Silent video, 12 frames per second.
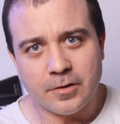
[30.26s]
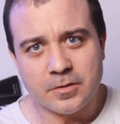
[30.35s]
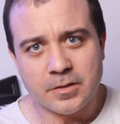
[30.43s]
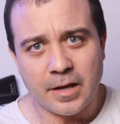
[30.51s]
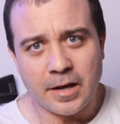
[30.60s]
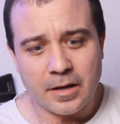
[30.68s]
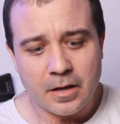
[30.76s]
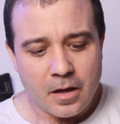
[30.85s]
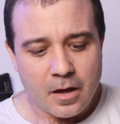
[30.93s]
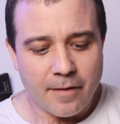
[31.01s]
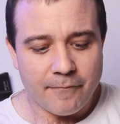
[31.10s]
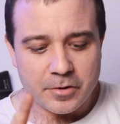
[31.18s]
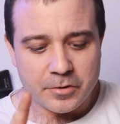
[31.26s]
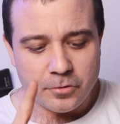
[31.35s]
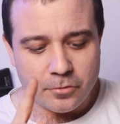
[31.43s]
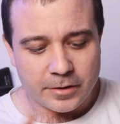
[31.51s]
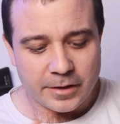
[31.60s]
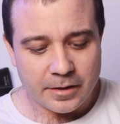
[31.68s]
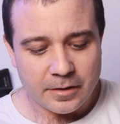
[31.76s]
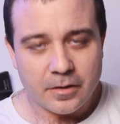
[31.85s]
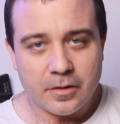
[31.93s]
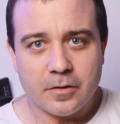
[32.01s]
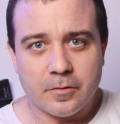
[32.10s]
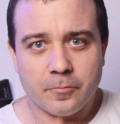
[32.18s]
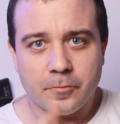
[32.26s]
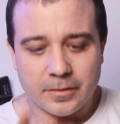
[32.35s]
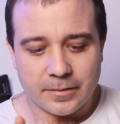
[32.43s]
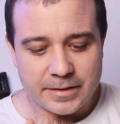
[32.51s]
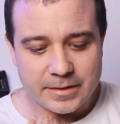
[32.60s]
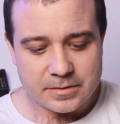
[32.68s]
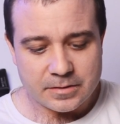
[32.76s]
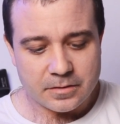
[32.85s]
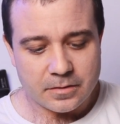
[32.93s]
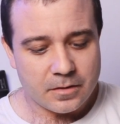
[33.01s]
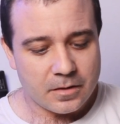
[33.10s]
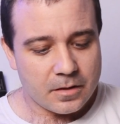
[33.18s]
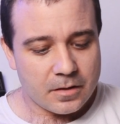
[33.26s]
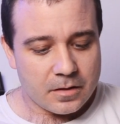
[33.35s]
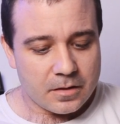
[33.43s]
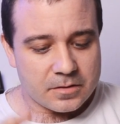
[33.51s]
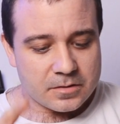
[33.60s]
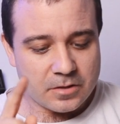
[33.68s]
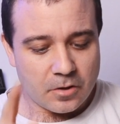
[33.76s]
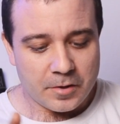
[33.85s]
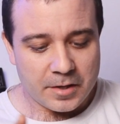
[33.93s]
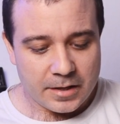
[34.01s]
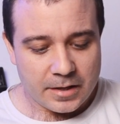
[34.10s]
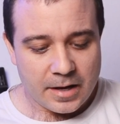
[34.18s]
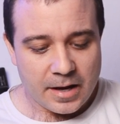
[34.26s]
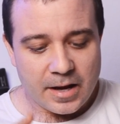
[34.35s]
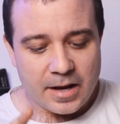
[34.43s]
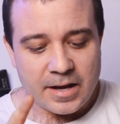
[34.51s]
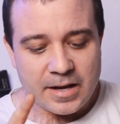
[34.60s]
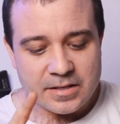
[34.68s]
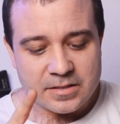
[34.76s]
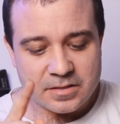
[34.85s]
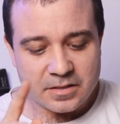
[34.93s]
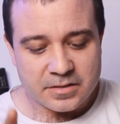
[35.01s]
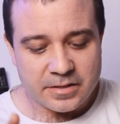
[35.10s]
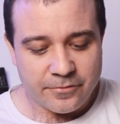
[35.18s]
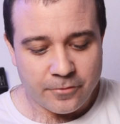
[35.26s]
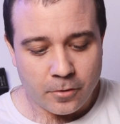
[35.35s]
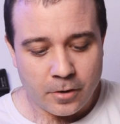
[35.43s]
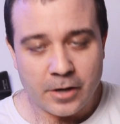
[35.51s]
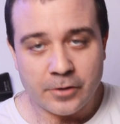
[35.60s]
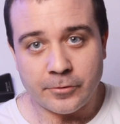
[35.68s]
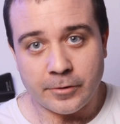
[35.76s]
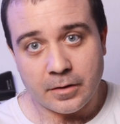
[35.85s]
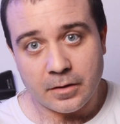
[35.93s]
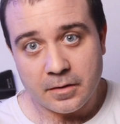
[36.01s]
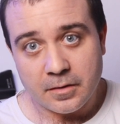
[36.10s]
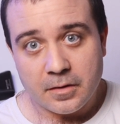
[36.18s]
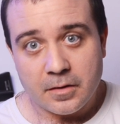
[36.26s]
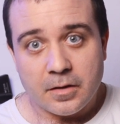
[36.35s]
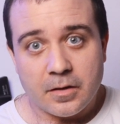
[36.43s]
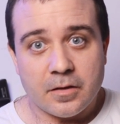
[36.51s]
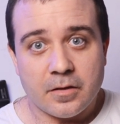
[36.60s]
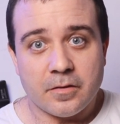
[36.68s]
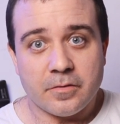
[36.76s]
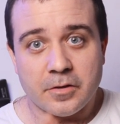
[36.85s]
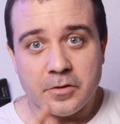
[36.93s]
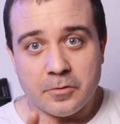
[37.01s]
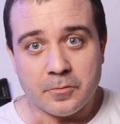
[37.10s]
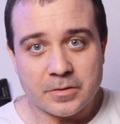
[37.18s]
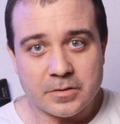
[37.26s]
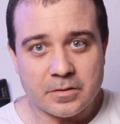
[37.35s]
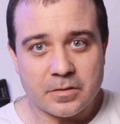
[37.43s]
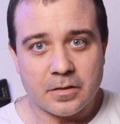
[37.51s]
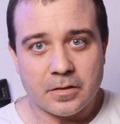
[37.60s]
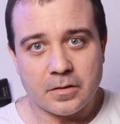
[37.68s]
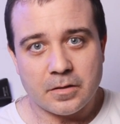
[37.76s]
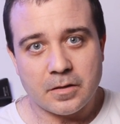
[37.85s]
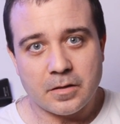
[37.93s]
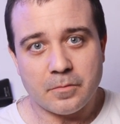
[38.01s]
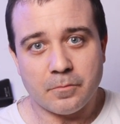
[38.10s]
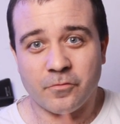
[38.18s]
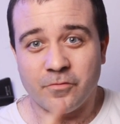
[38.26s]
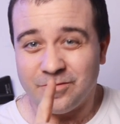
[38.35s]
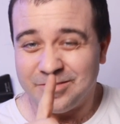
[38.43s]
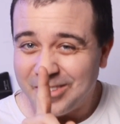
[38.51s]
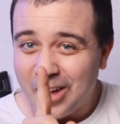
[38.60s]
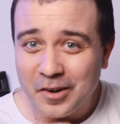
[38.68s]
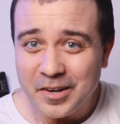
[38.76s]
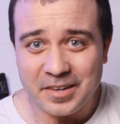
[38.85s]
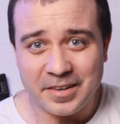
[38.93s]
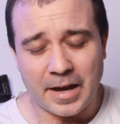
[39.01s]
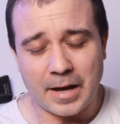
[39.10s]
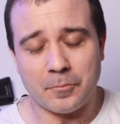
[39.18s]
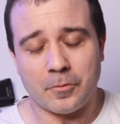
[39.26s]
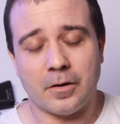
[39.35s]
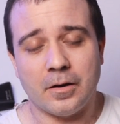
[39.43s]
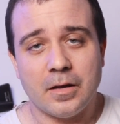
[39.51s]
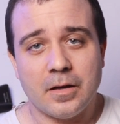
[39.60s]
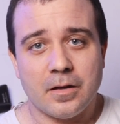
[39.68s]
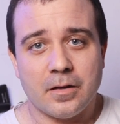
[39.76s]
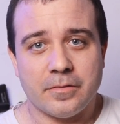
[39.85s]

video today of the newly released Sony A6400, the newest vlogging camera